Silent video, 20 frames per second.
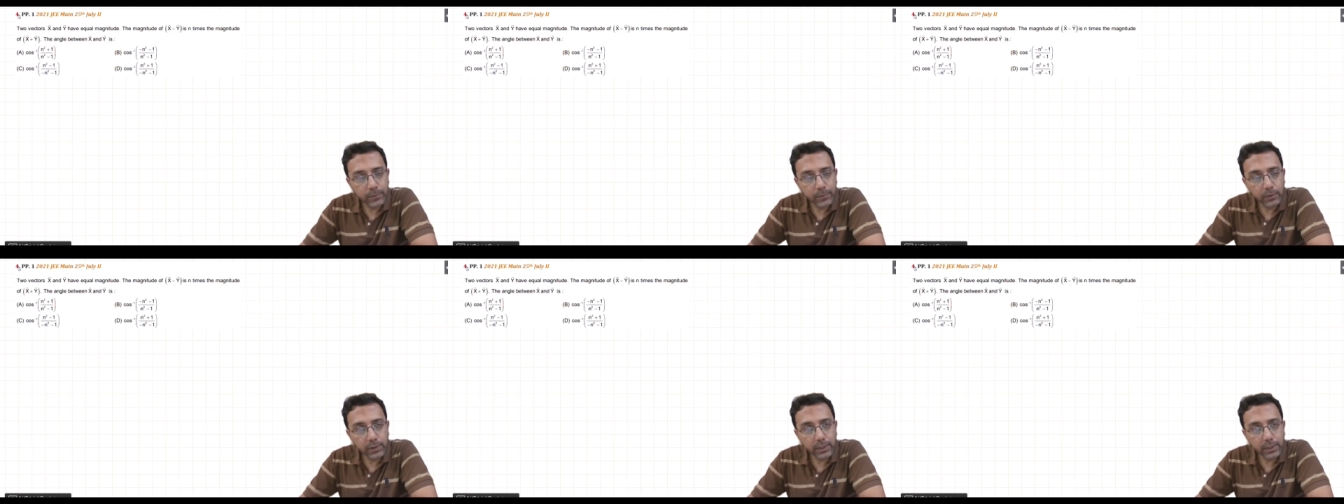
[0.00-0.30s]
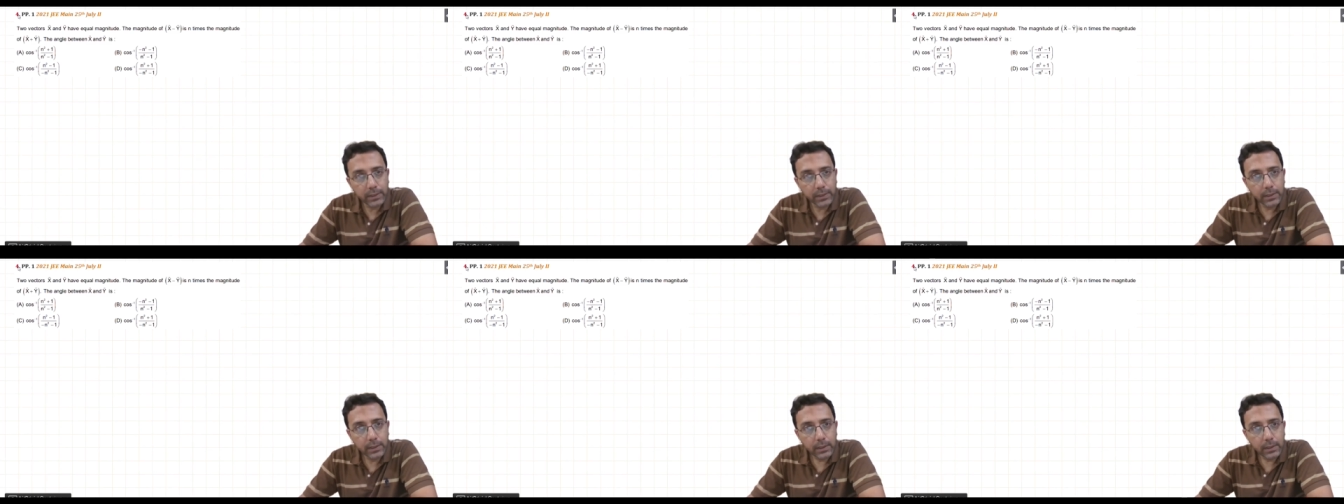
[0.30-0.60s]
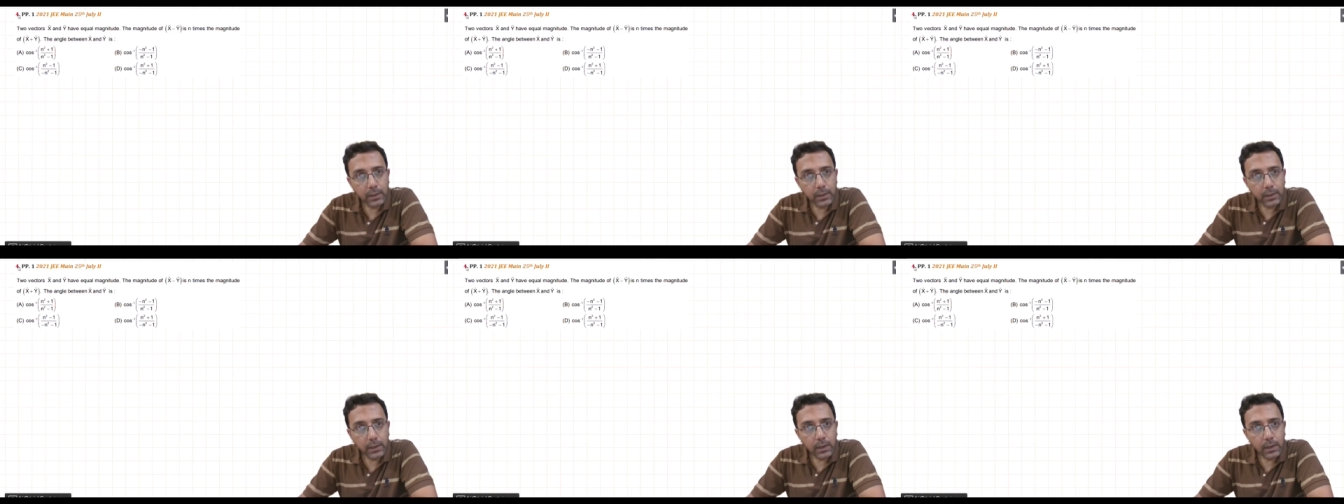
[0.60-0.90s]
Okay,
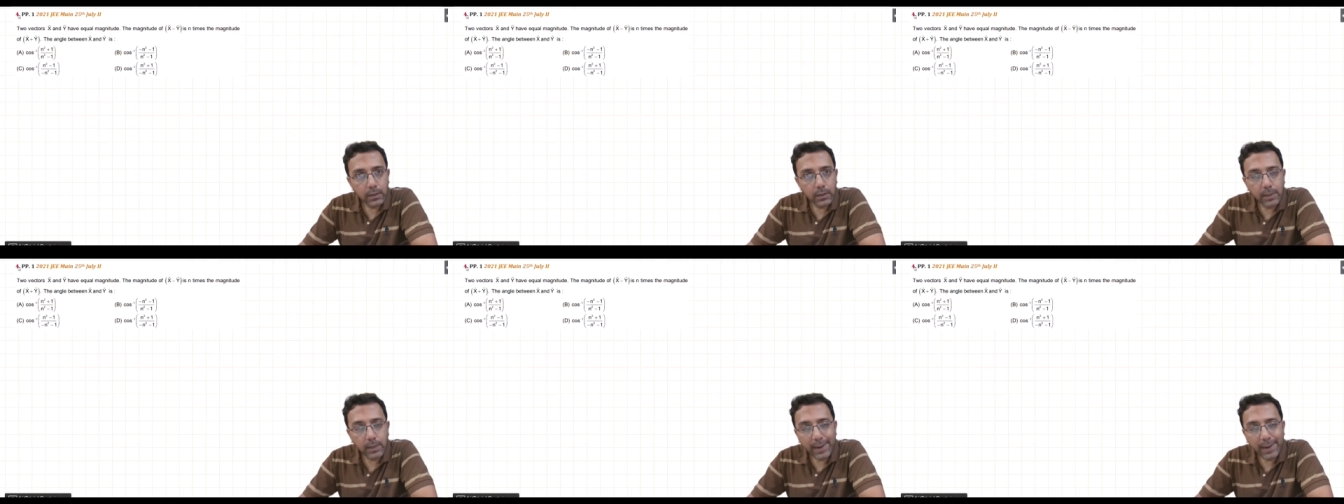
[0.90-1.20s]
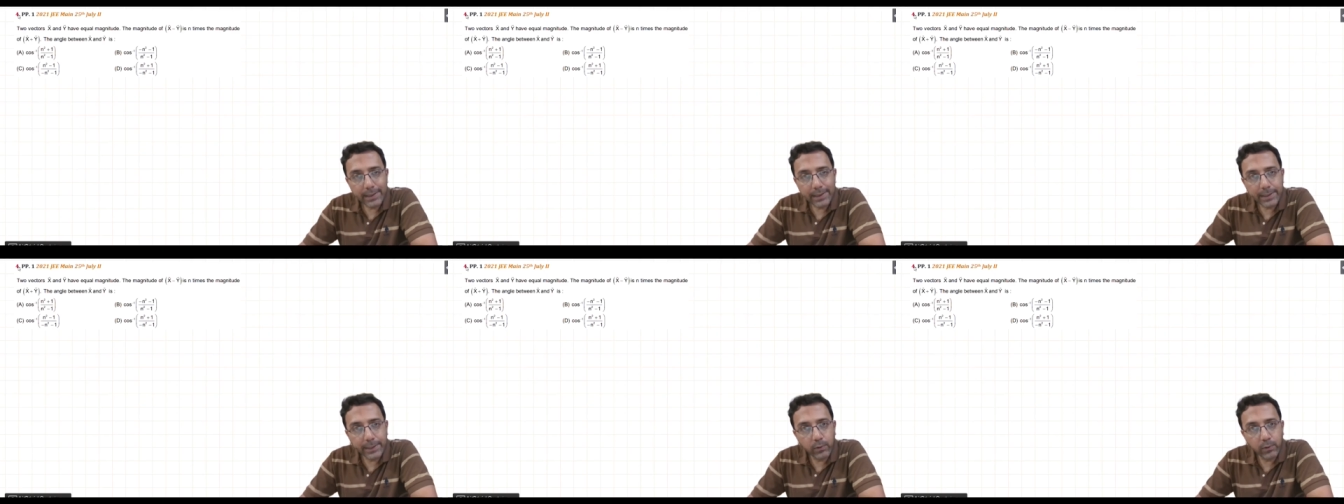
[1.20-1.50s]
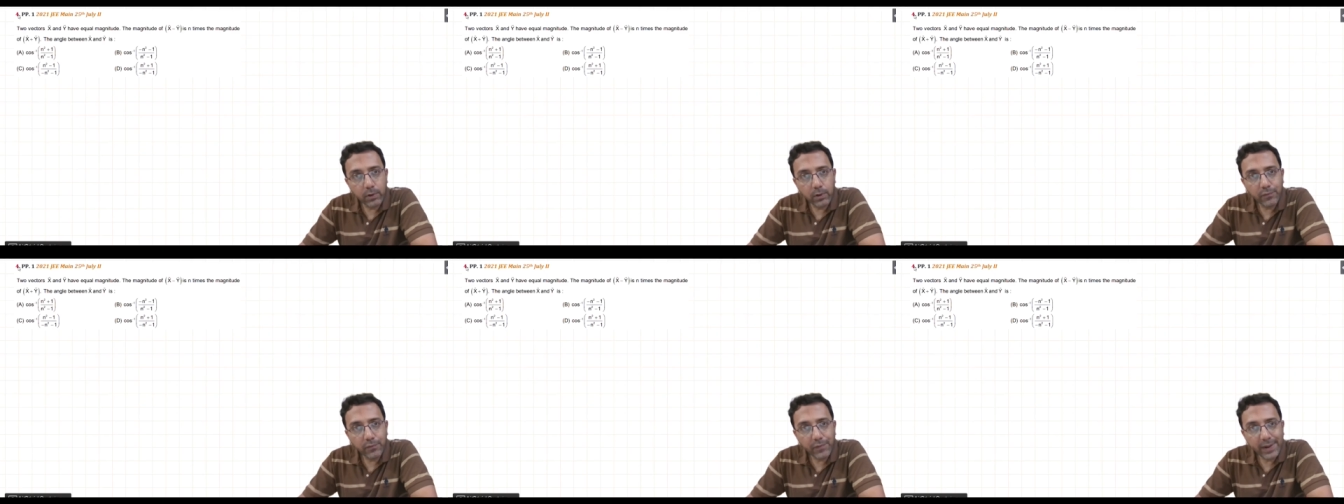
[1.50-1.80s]
the
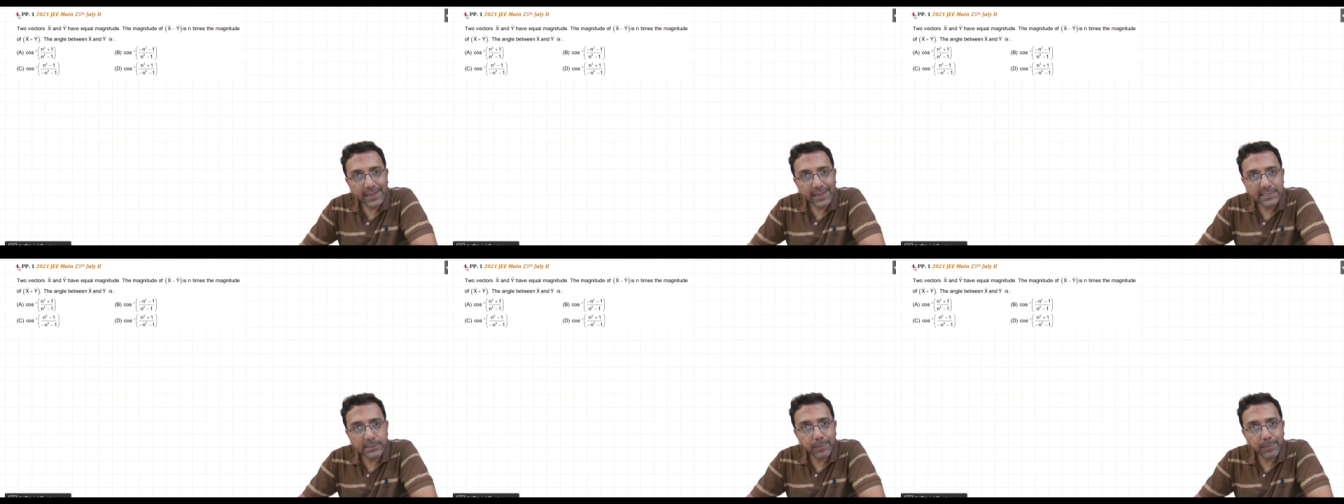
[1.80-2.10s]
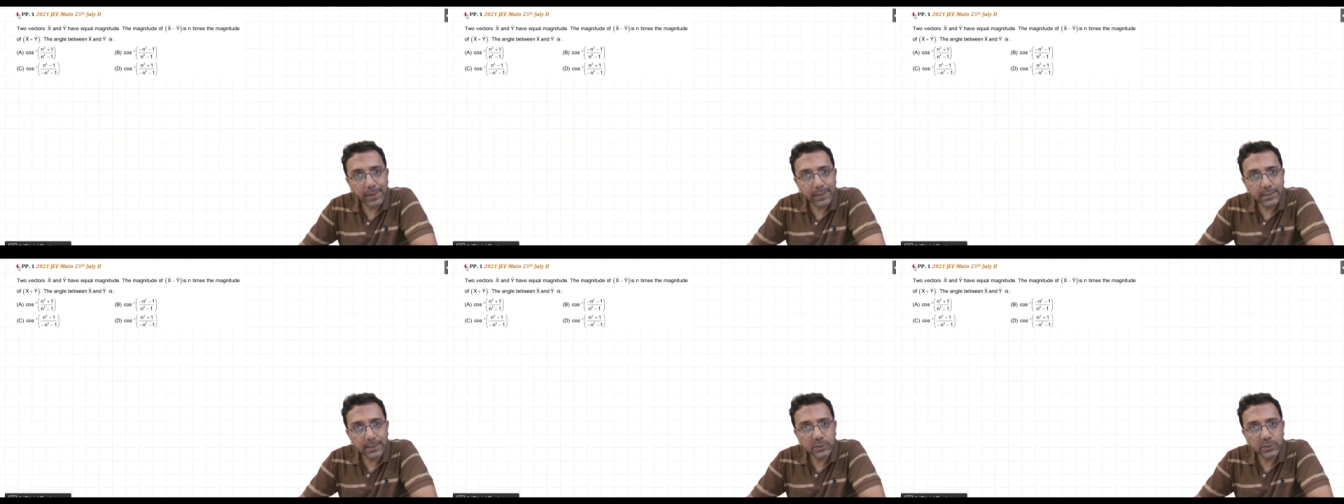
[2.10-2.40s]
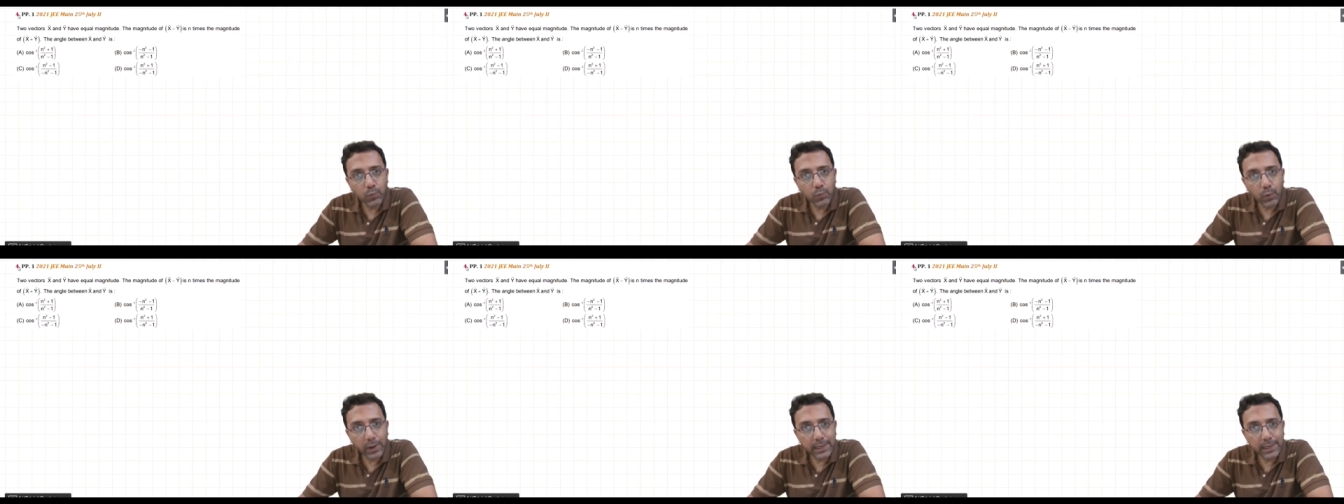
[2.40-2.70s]
magnitude of x minus
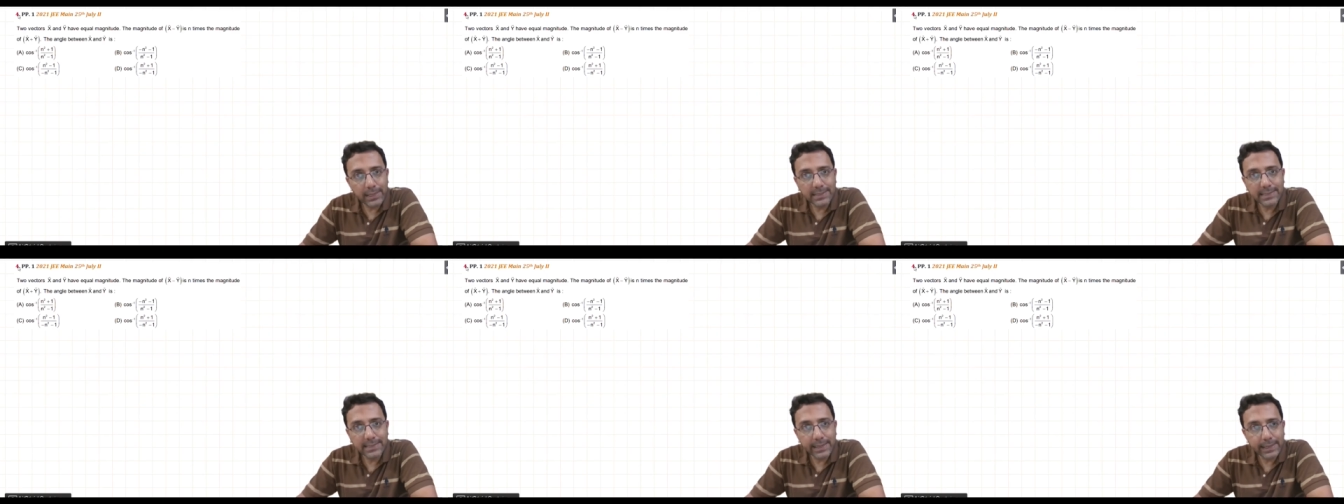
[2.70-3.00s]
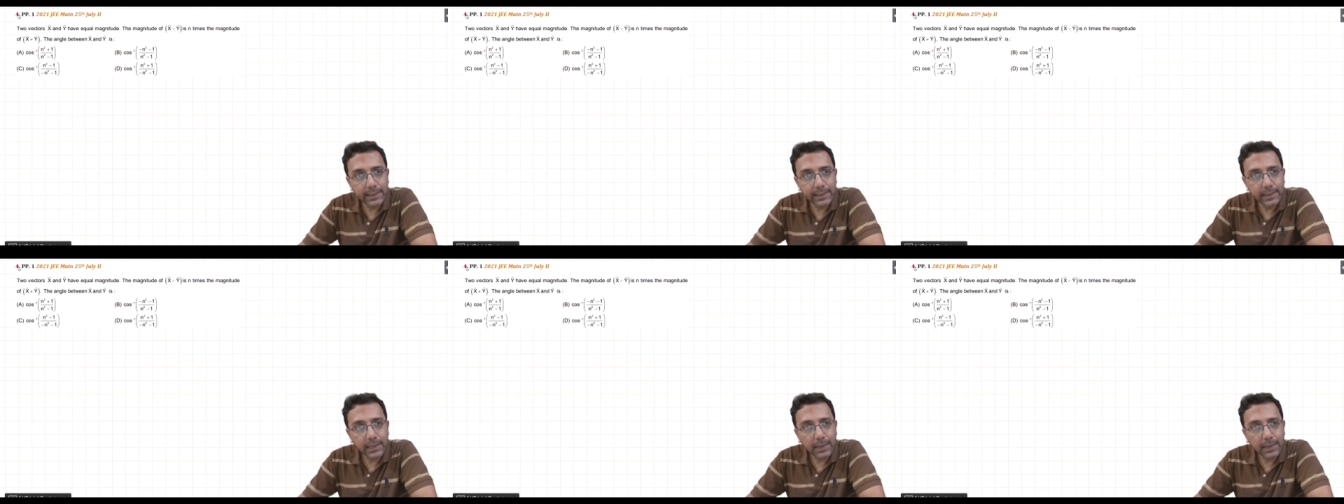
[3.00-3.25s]
y is n